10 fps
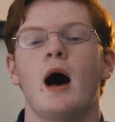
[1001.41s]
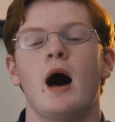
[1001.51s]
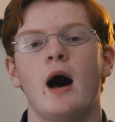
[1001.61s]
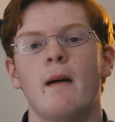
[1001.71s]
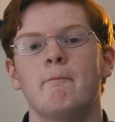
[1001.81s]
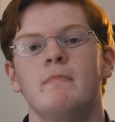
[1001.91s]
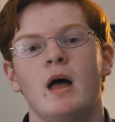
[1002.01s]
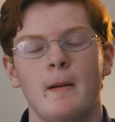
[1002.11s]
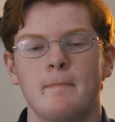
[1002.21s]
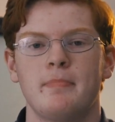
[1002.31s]

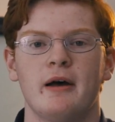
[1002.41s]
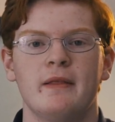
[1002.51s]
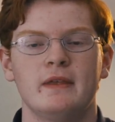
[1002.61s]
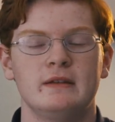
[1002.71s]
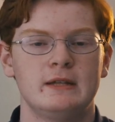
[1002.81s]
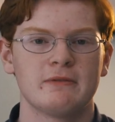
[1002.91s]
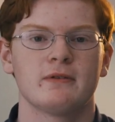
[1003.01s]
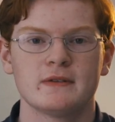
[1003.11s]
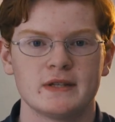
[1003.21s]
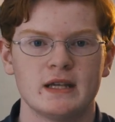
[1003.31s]
But the
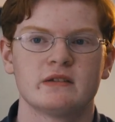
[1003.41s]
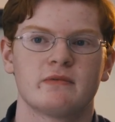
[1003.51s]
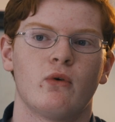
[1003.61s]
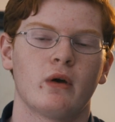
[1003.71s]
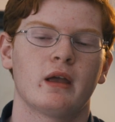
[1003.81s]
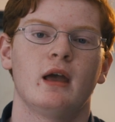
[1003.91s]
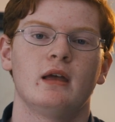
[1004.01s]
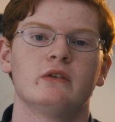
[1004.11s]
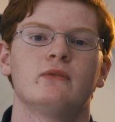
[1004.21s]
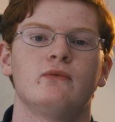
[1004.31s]
difference is 4K
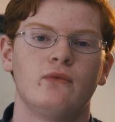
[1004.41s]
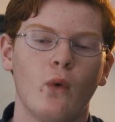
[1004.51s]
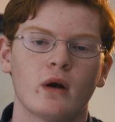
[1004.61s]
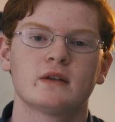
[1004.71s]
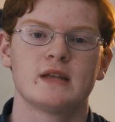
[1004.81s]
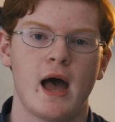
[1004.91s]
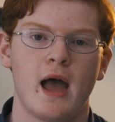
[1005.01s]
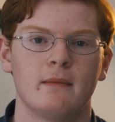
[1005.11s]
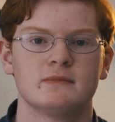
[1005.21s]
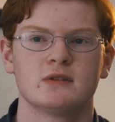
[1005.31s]
is 4
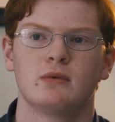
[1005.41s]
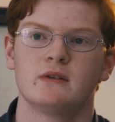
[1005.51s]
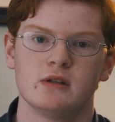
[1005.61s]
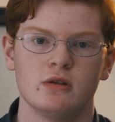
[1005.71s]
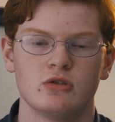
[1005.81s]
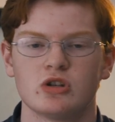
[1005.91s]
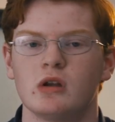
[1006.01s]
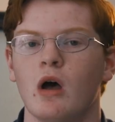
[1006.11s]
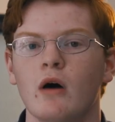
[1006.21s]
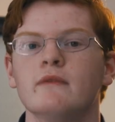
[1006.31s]
times the
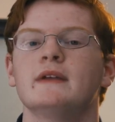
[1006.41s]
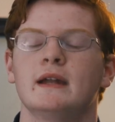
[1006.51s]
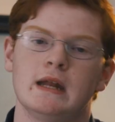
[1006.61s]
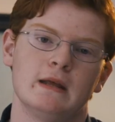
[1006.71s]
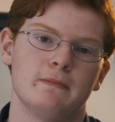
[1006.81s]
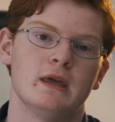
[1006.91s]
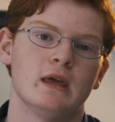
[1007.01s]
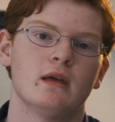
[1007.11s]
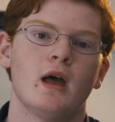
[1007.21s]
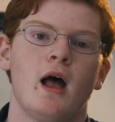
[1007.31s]
resolution of
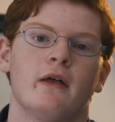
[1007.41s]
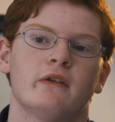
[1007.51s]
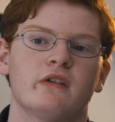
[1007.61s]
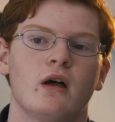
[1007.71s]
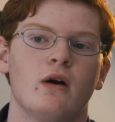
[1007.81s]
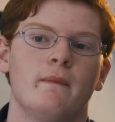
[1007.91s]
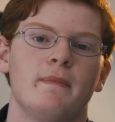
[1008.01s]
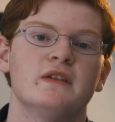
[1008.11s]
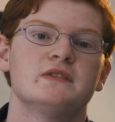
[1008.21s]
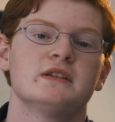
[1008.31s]
1080p. So
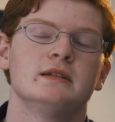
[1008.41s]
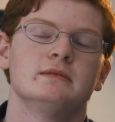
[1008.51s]
it's